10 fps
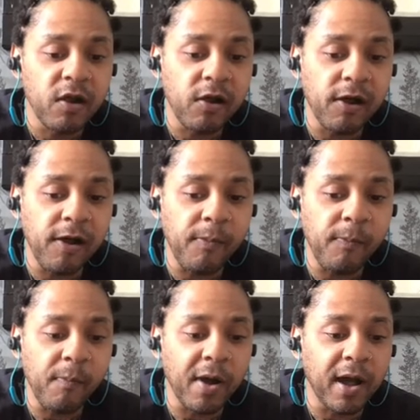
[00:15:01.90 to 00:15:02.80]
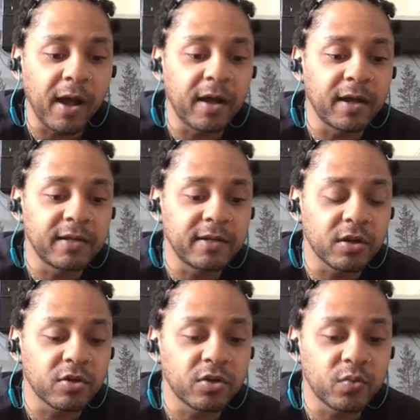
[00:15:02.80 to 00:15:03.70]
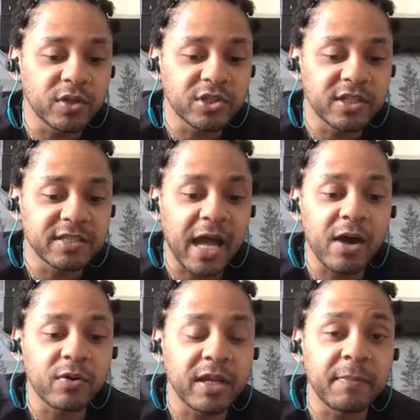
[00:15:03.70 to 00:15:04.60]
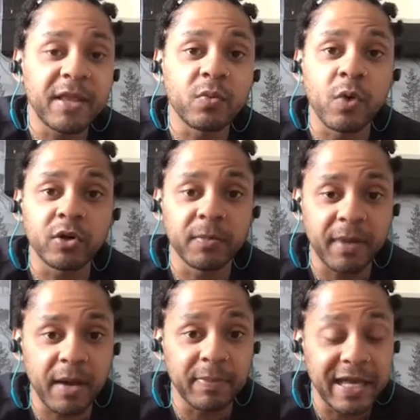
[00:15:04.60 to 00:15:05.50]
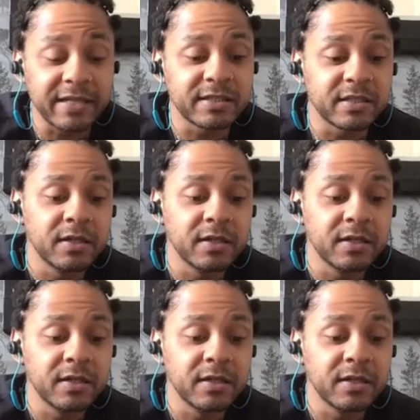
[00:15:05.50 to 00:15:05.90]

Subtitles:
And a good question is, how can I make the world a better place?